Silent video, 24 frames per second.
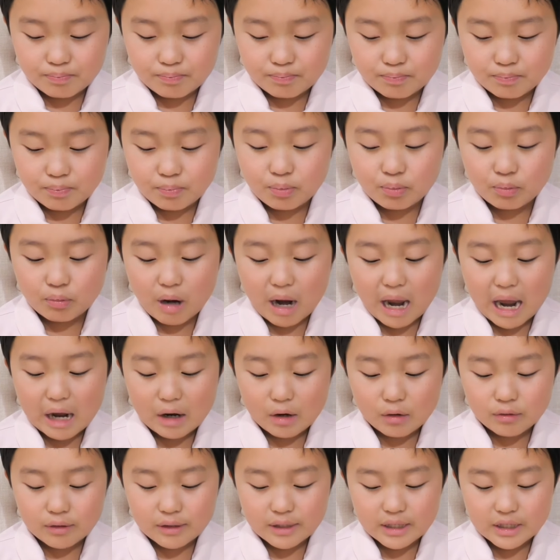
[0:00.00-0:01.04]

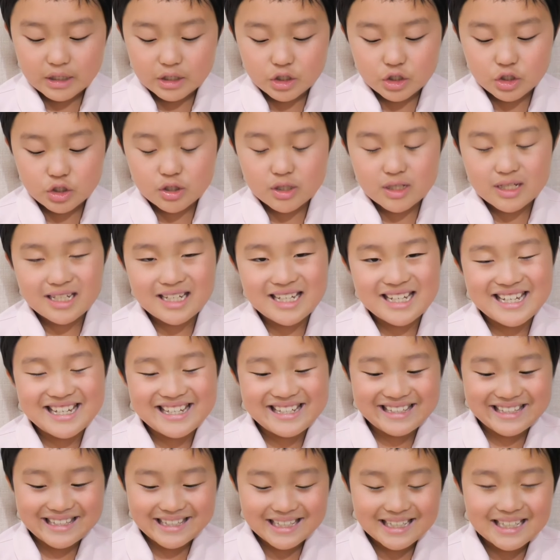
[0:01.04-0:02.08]
brownish
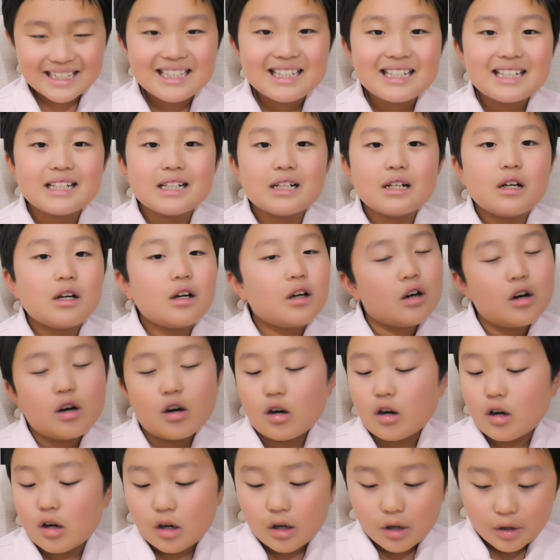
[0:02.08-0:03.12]
tint.
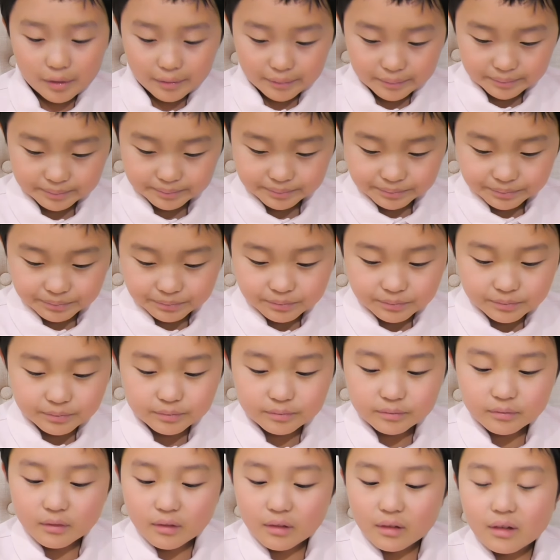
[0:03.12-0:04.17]
Oh.
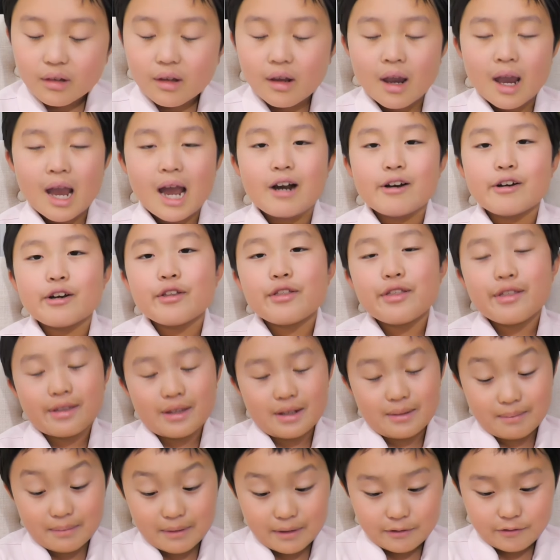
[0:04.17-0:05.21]
How do you think
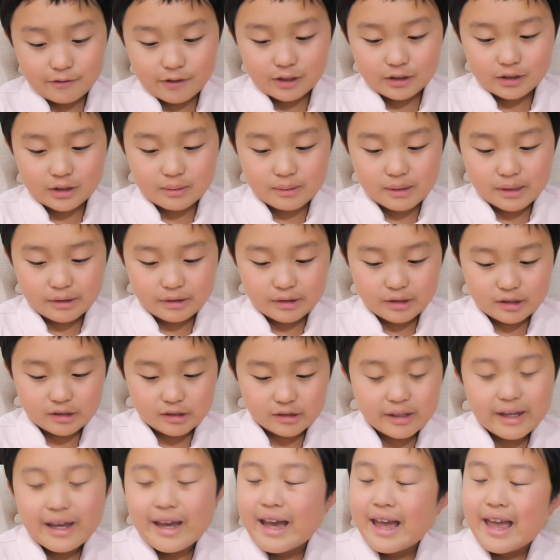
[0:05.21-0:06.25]
the men felt about this?
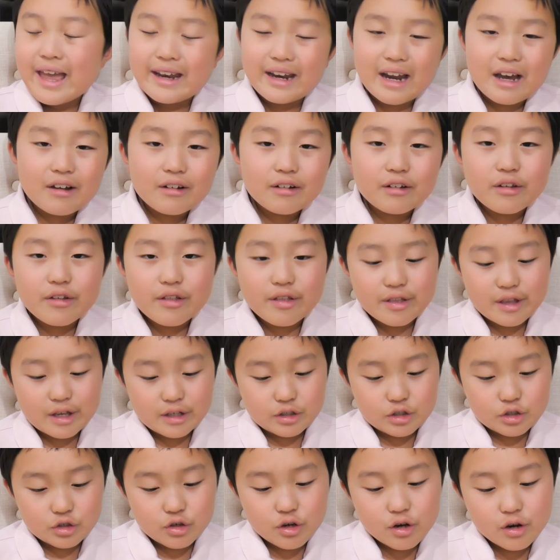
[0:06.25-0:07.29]
And how do you think
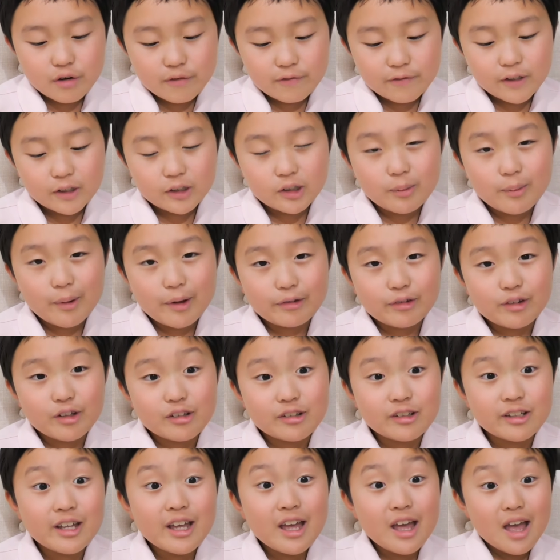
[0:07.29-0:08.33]
that Tree-ear felt about
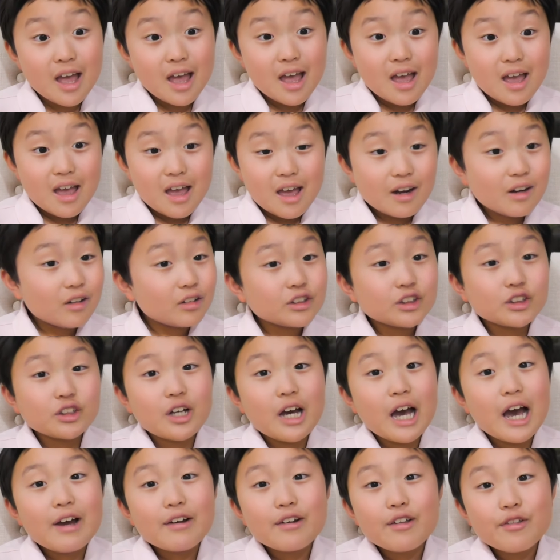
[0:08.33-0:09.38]
this? And also,
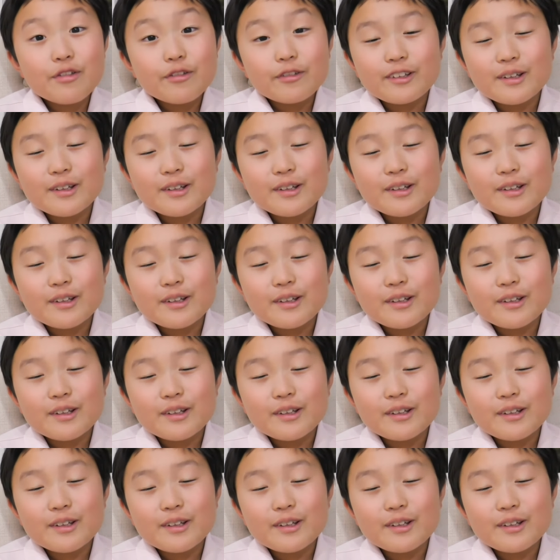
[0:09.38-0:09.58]
how do you think